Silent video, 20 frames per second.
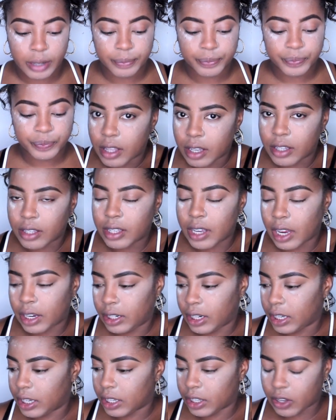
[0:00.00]
it. This
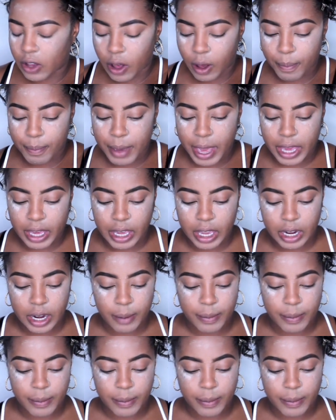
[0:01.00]
technique is called baking.